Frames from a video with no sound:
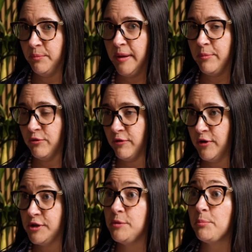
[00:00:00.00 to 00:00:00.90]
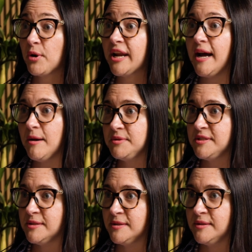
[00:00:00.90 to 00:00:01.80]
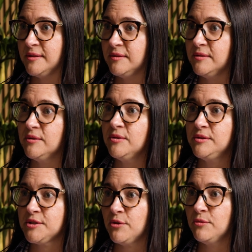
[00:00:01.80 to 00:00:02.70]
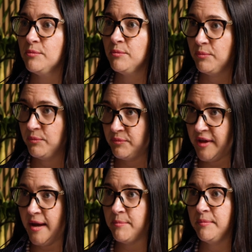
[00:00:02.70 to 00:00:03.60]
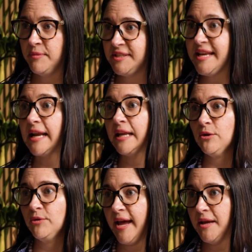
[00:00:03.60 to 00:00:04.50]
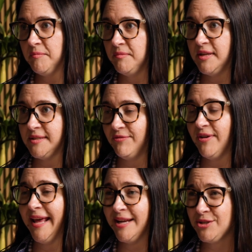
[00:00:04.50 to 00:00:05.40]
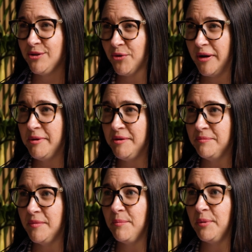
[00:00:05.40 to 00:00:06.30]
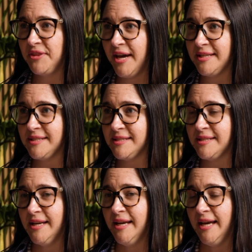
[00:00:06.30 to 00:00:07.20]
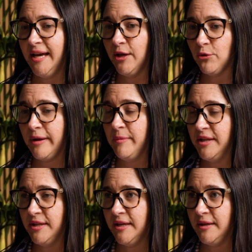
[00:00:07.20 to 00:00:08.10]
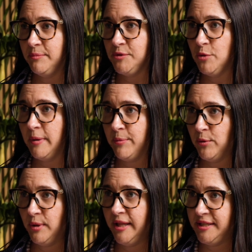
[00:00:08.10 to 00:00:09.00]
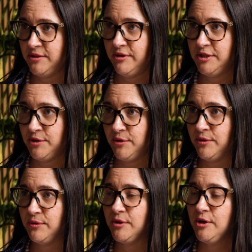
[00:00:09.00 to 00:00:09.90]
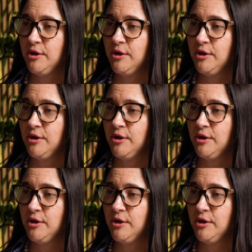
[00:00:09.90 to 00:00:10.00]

people refer to prenups. So the technical name is financial agreement, but that's an agreement that two people will enter into